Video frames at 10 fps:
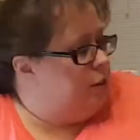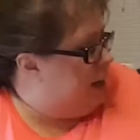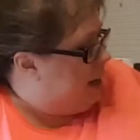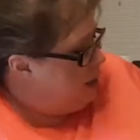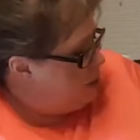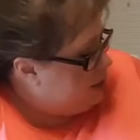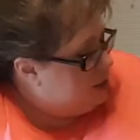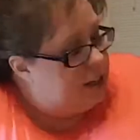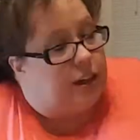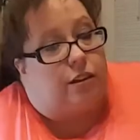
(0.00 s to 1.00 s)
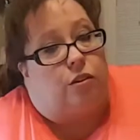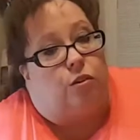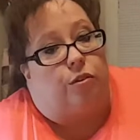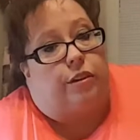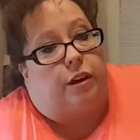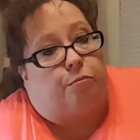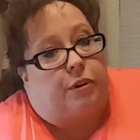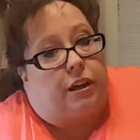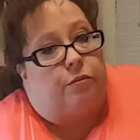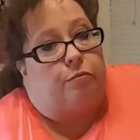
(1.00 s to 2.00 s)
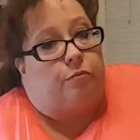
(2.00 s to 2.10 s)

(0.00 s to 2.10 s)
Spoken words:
you can't actually see the whole thing, but